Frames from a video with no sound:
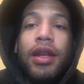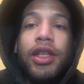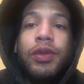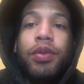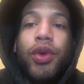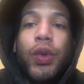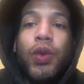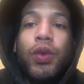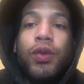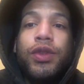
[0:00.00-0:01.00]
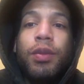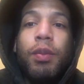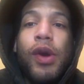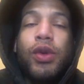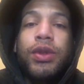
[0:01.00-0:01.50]
disproves
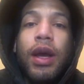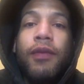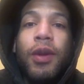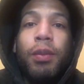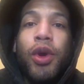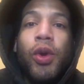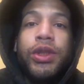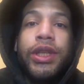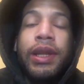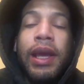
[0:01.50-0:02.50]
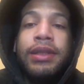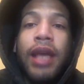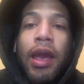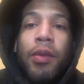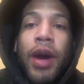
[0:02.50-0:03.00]
most of the bullshit they
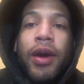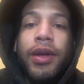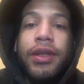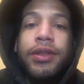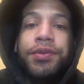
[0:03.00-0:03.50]
say about us.